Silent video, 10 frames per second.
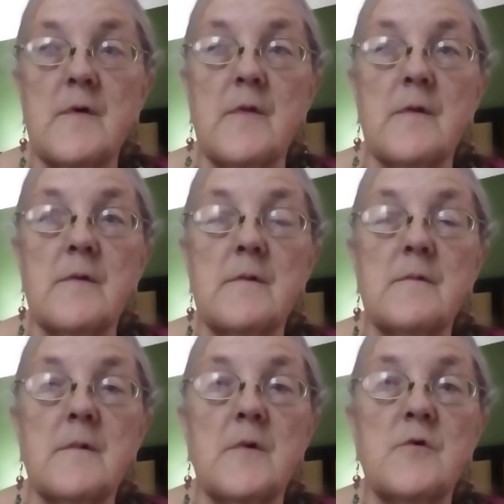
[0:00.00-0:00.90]
and
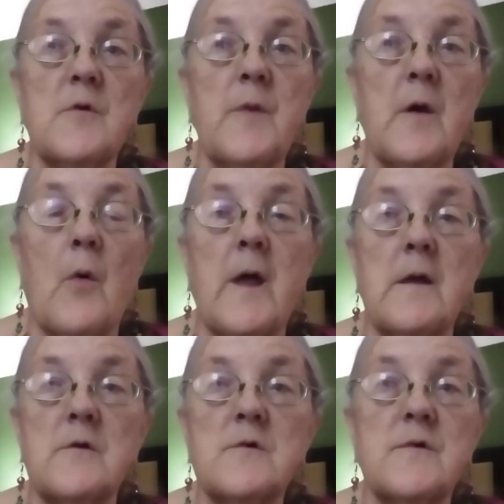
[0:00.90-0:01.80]
it should be quite
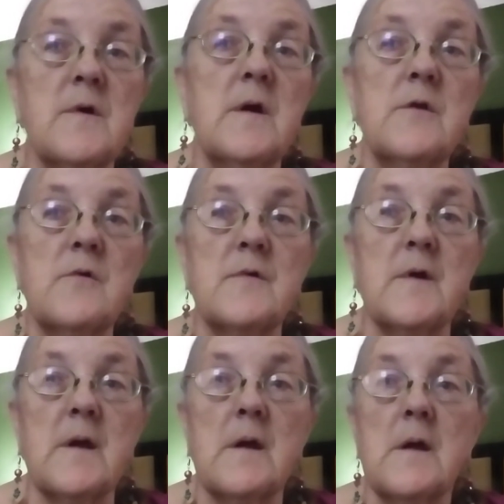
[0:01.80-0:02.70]

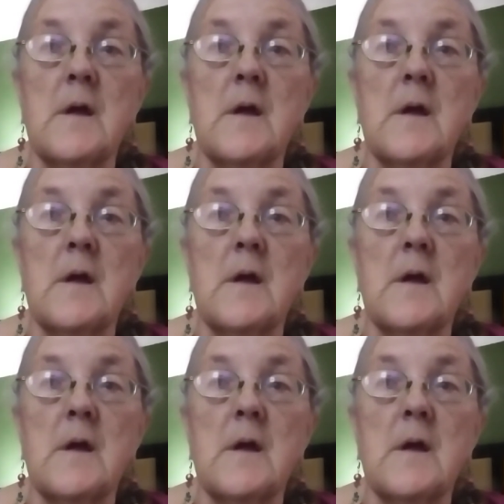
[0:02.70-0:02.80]
interesting.